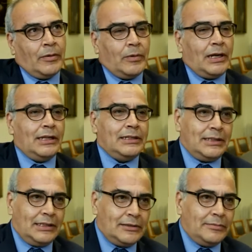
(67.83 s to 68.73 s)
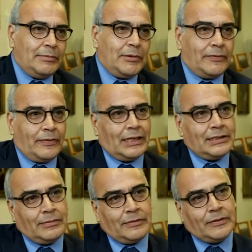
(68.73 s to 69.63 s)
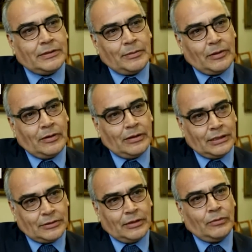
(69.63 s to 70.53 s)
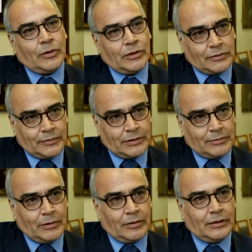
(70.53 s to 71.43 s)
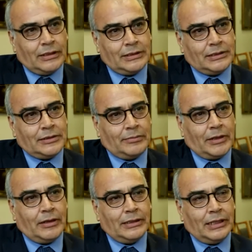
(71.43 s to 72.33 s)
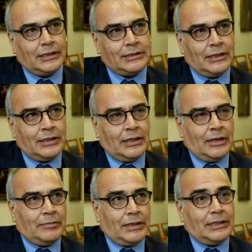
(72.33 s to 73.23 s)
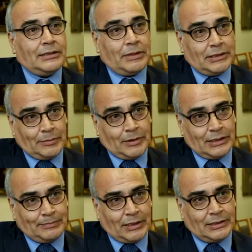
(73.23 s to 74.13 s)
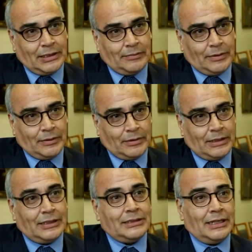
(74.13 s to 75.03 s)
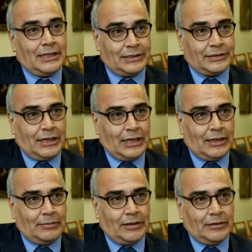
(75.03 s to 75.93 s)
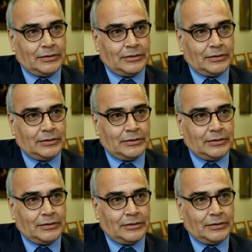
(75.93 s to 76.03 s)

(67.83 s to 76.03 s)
well, it tends to be more flexible for smallholders, so it works for smallholders in some contexts, but it's much more expensive, and it's less reliable.